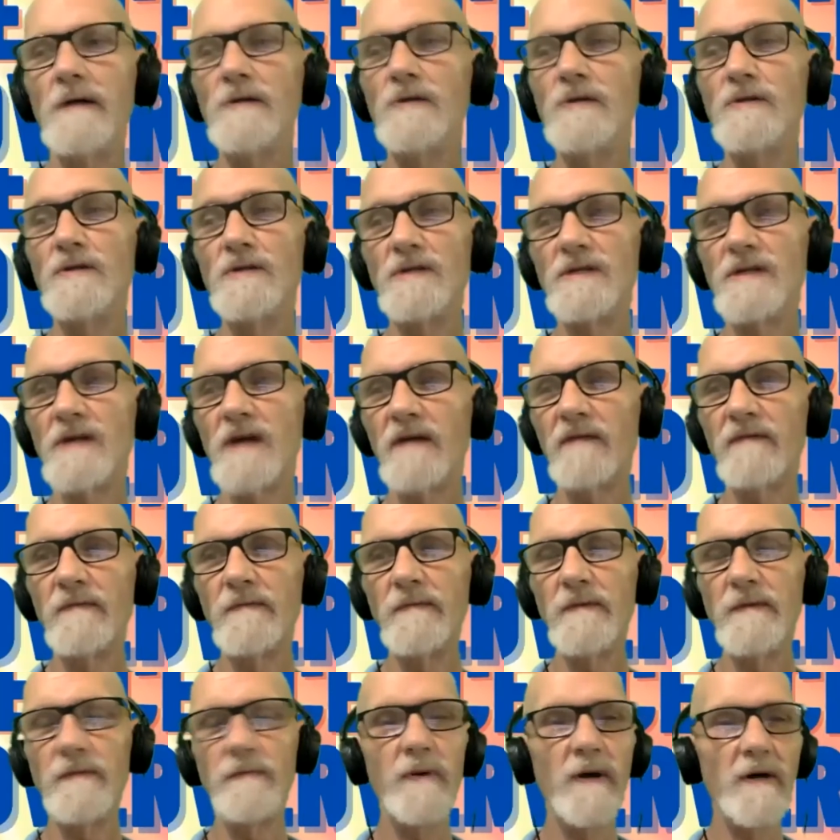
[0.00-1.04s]
you just have to
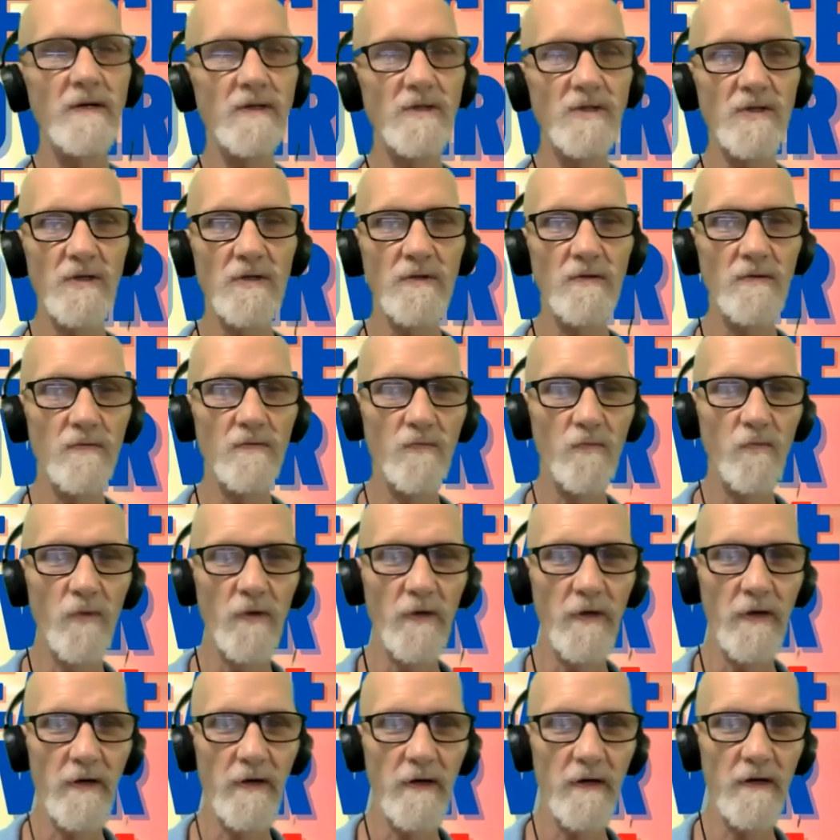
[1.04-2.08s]
be patient
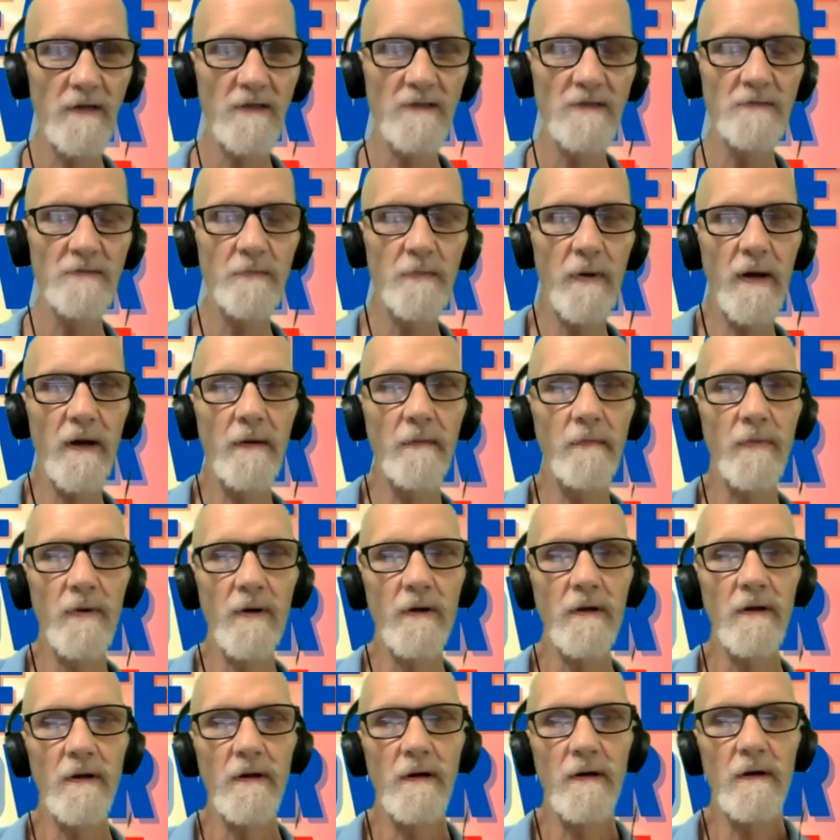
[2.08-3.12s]
with it.
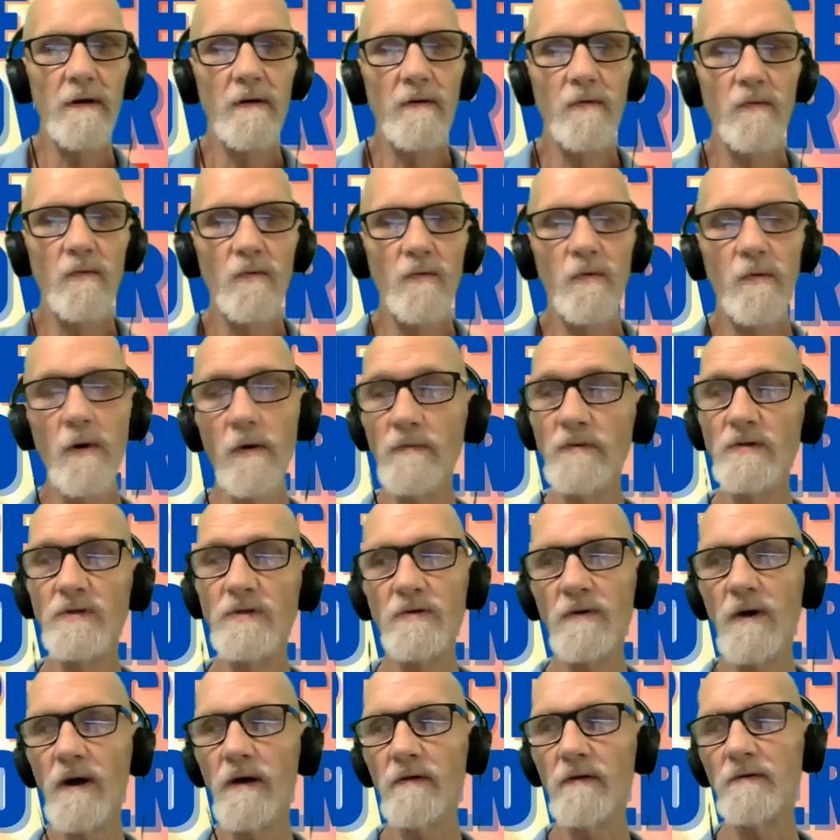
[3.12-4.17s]
But what would you
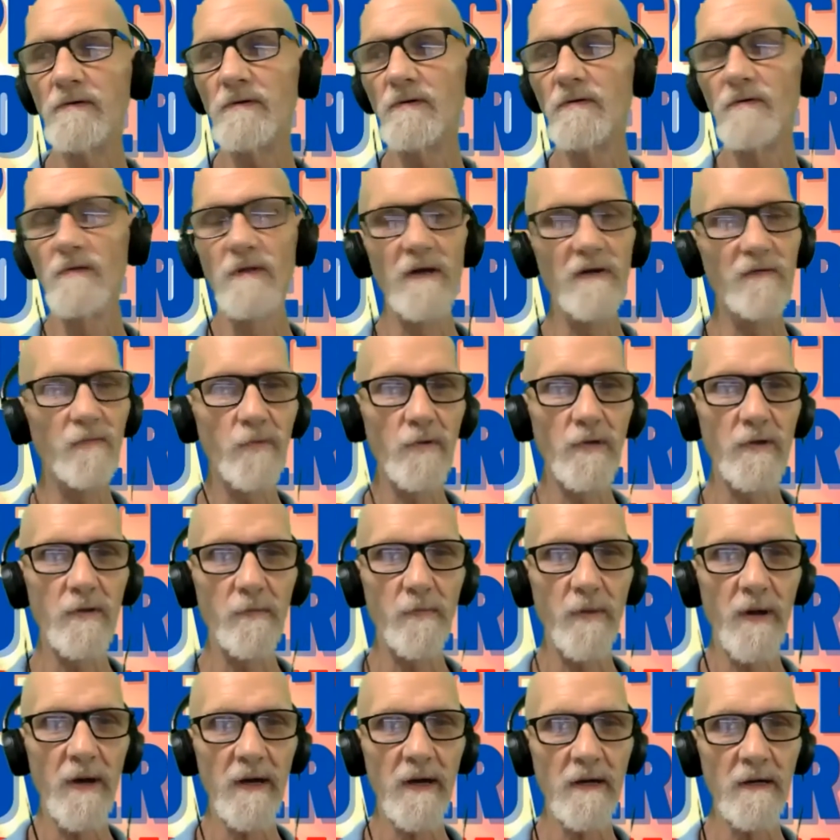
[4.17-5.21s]
rather do? Live with the
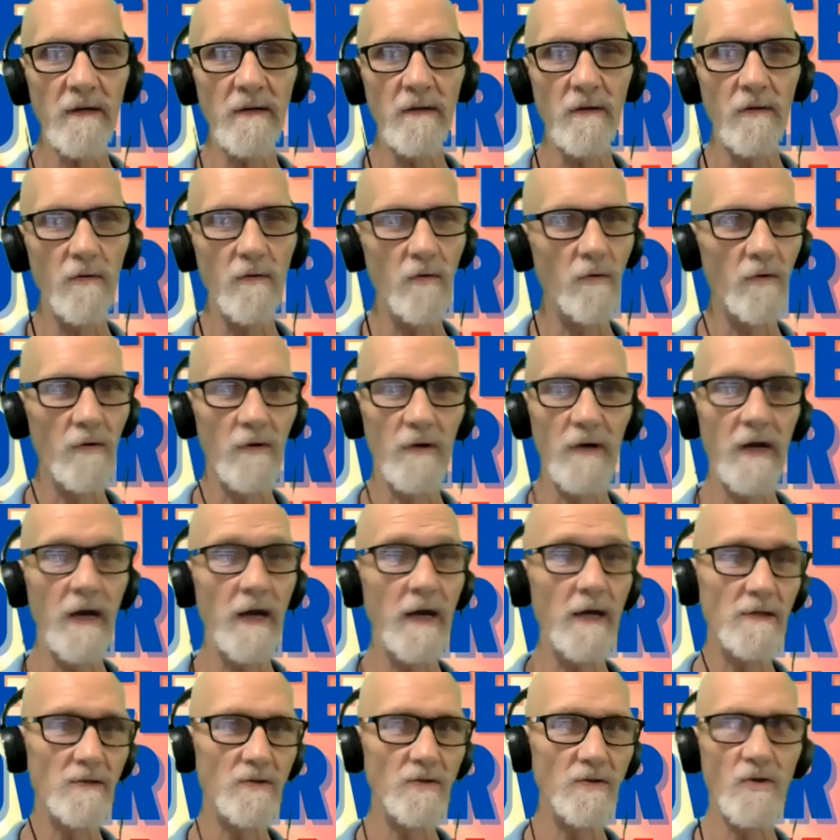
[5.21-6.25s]
pain, or
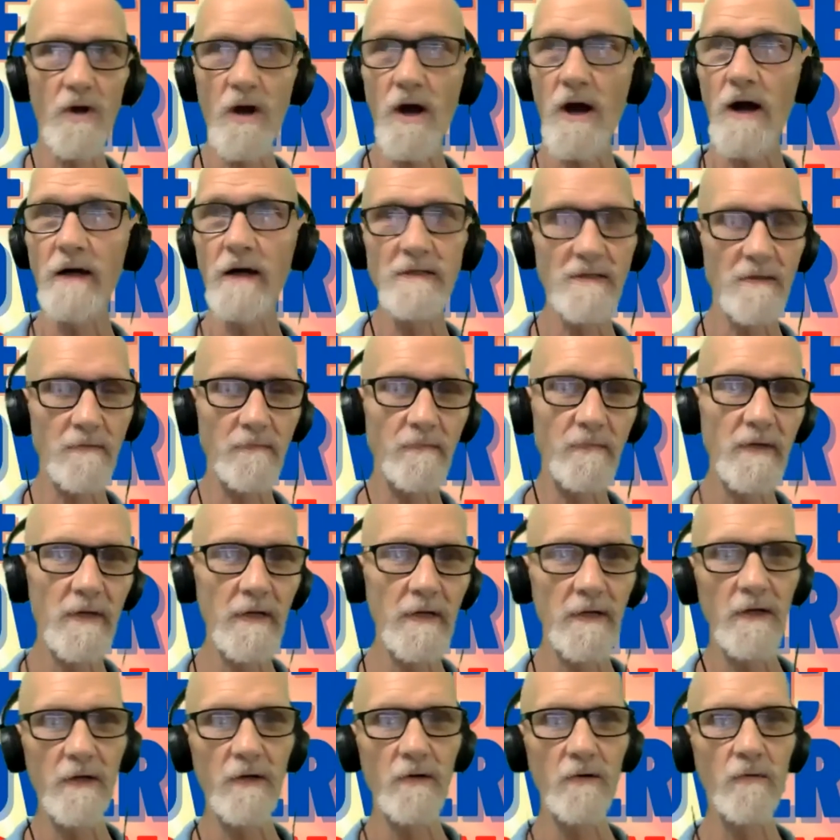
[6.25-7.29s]
again, try
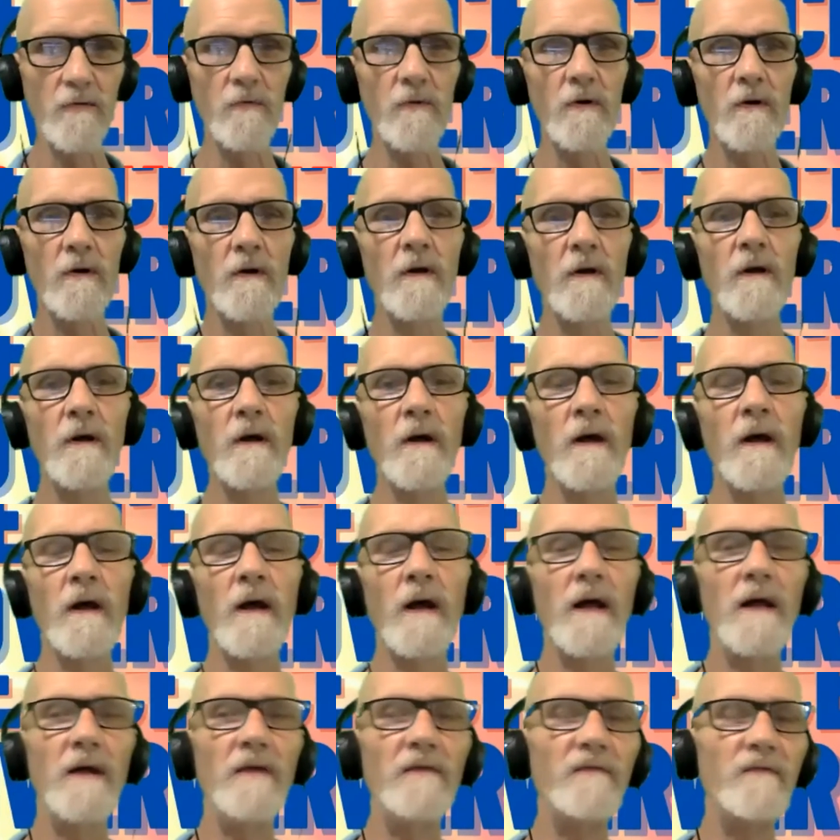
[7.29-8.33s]
something new?
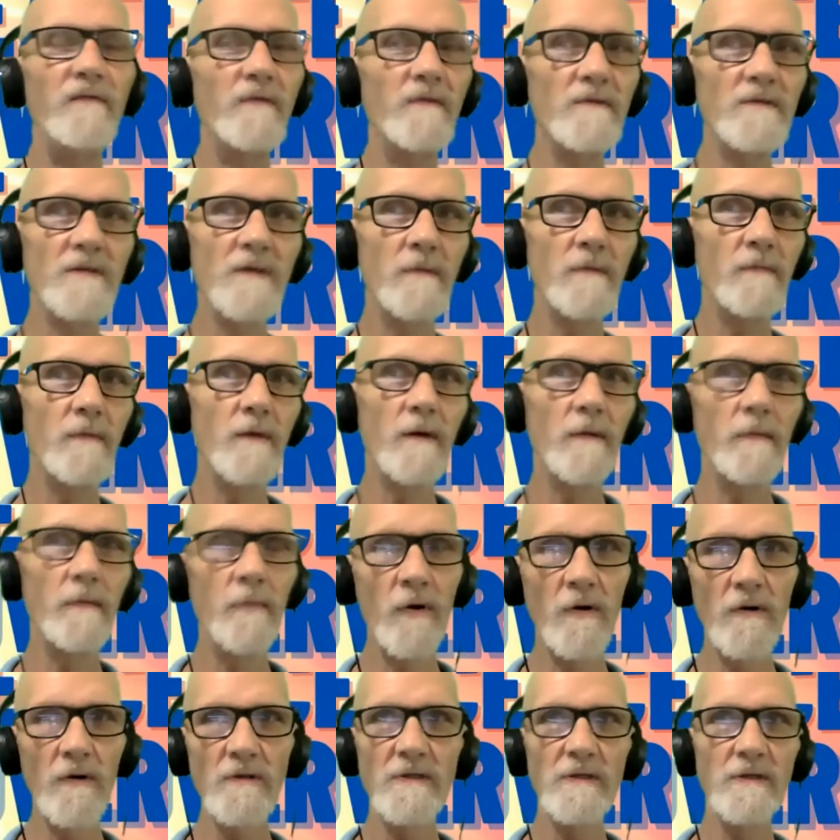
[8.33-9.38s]
And if you're a
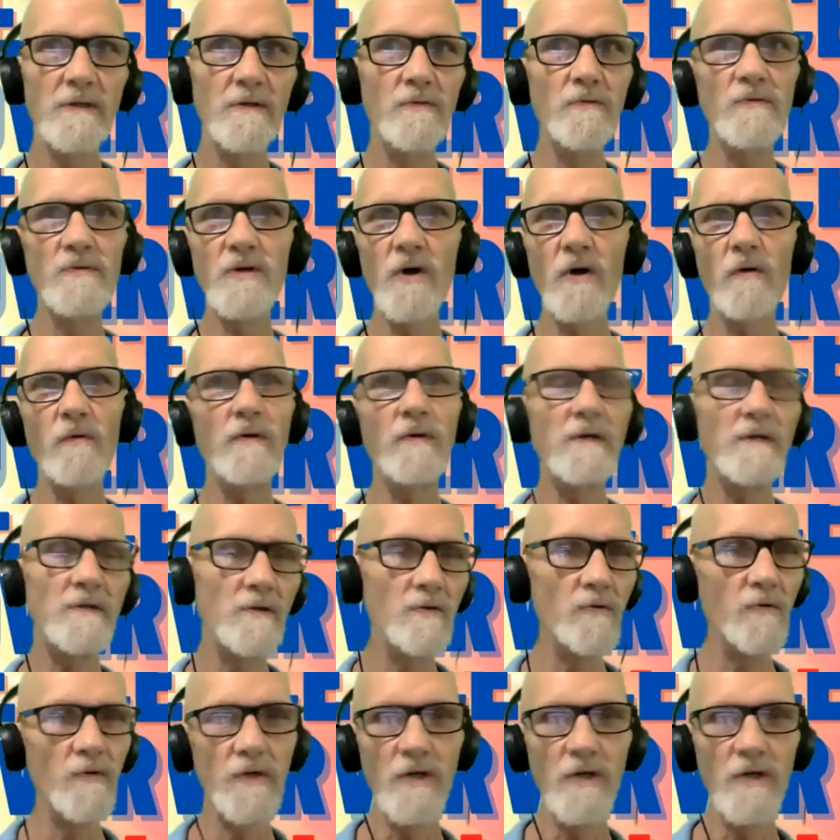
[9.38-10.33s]
person who's already doing